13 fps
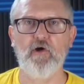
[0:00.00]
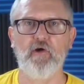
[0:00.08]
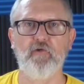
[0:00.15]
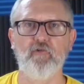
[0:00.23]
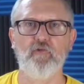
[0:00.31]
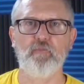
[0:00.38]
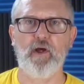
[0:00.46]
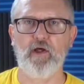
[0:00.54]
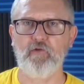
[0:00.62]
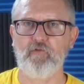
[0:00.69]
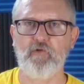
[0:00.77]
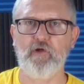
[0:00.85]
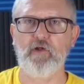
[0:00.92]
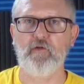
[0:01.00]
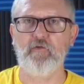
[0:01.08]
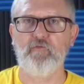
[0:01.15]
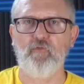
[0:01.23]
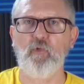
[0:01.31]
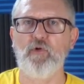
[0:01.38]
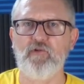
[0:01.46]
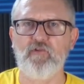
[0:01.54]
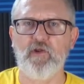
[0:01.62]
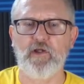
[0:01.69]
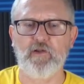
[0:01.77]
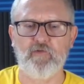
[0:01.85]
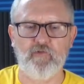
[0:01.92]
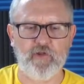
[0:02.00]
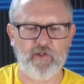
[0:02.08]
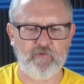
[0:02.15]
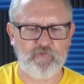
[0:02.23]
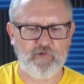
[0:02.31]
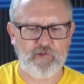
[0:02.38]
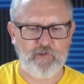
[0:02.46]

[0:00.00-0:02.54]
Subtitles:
because there's about 40 seconds left.